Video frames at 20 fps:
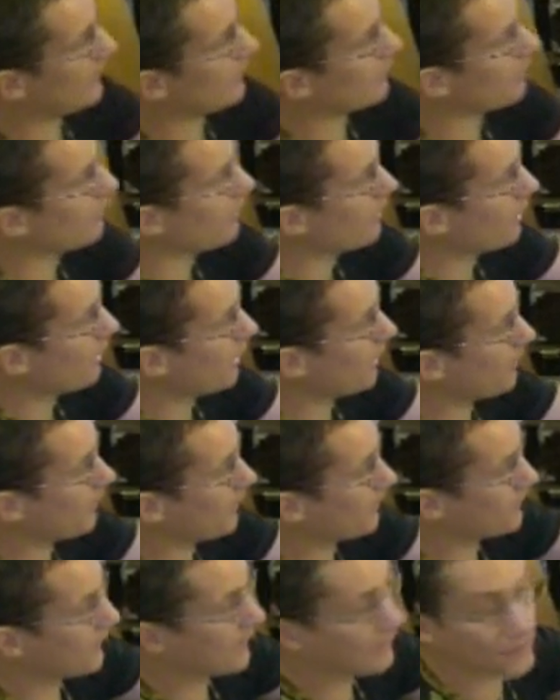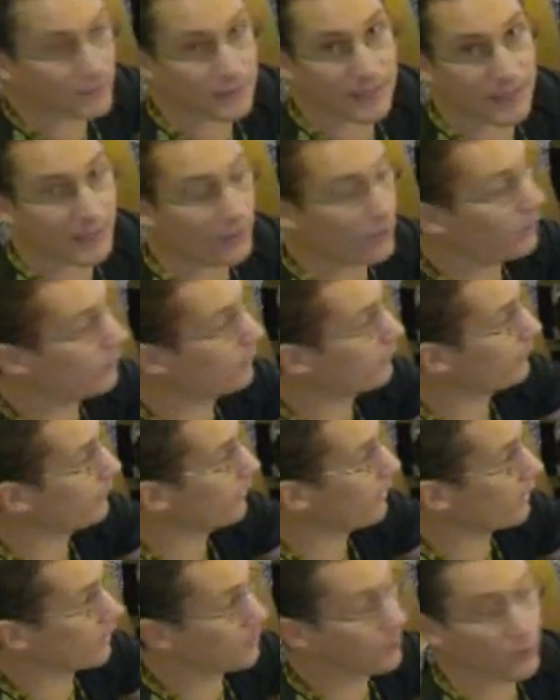here. I'm going to take this head off.
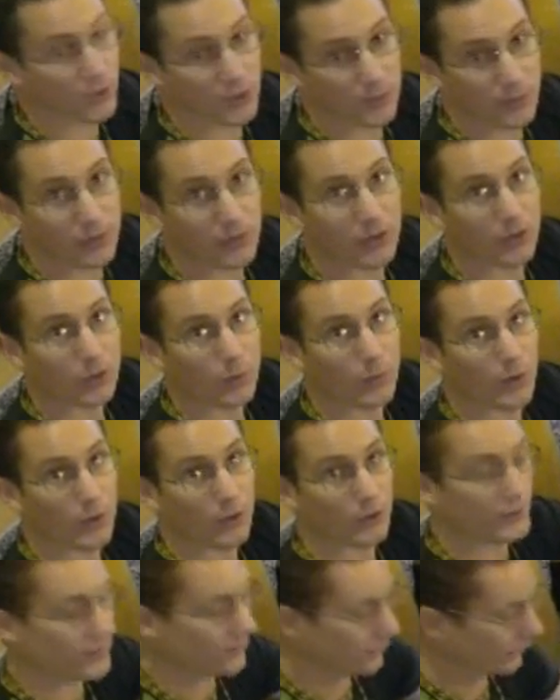I'm going to put the American one on and see